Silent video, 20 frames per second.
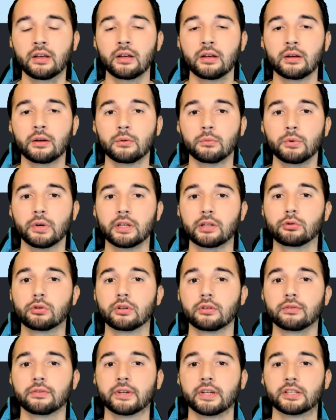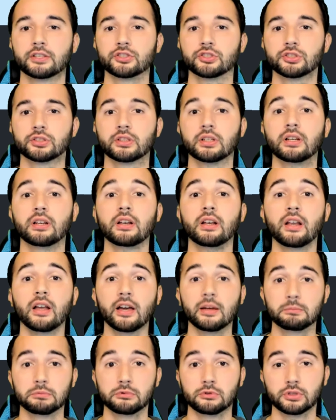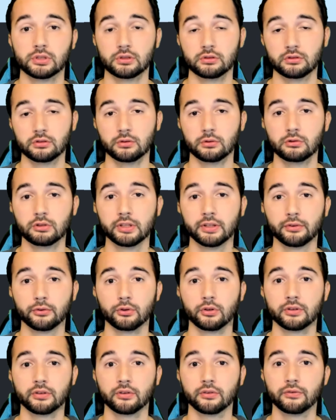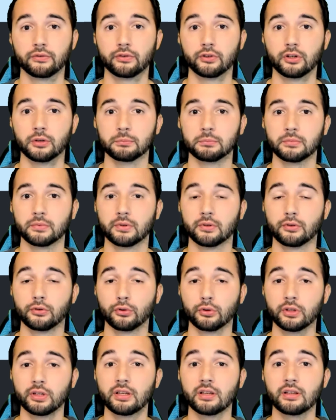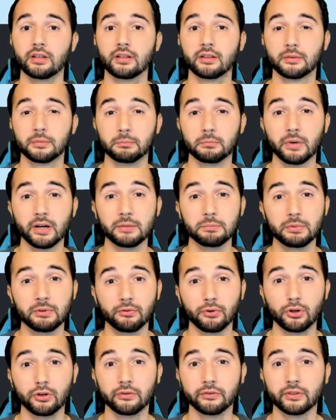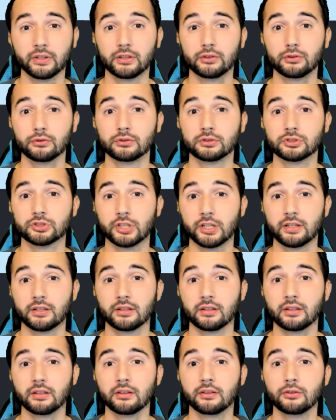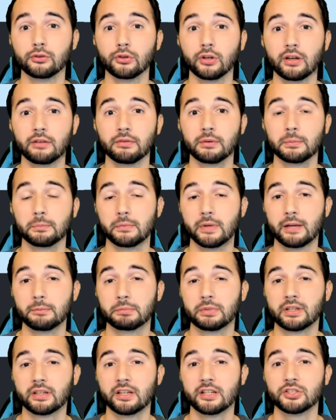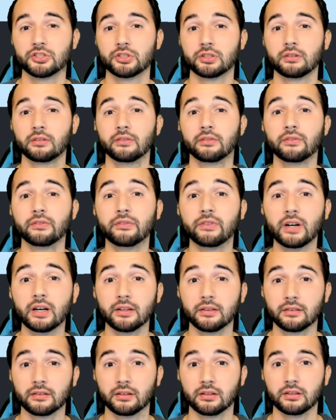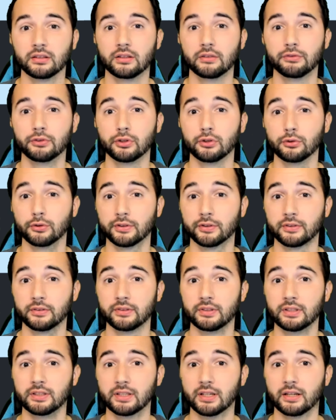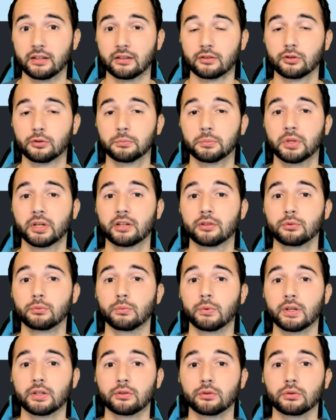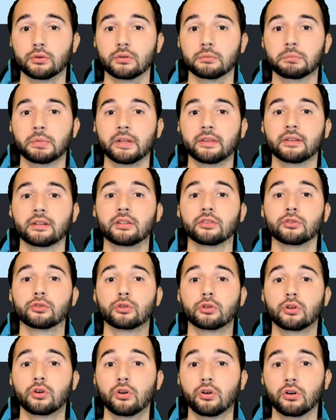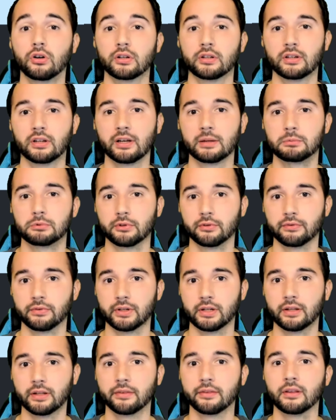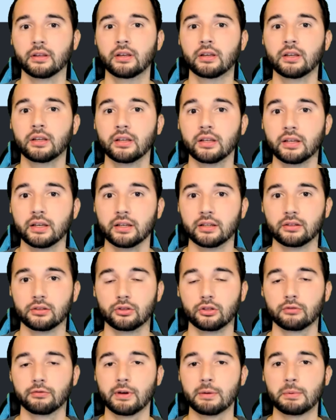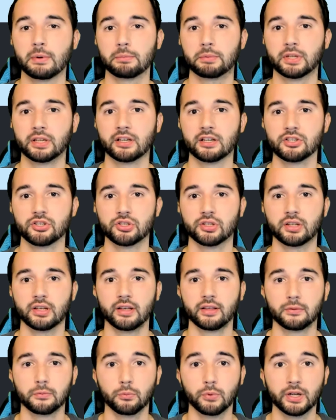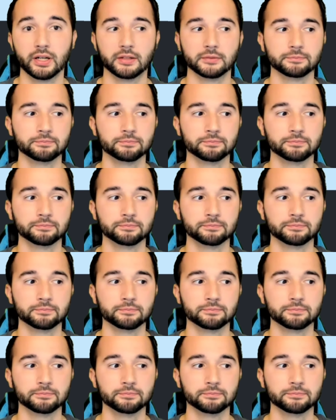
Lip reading: where you could fetch the library resources from. So it might be worth that you check, is your application faster if you use a CDN compared to when you basically store all the library files in your web application as well.